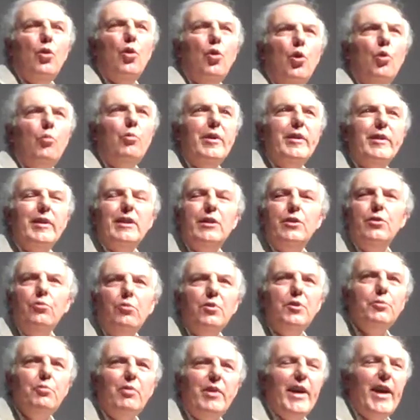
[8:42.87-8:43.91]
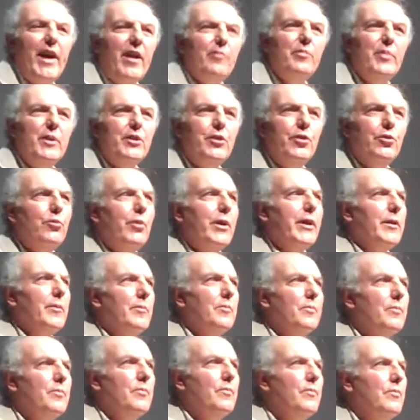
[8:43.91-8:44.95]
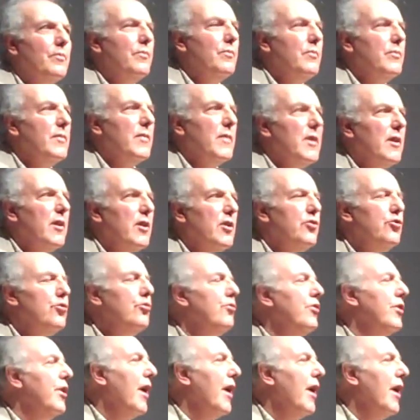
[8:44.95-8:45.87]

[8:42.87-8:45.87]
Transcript: Or we can do as we have been doing. Do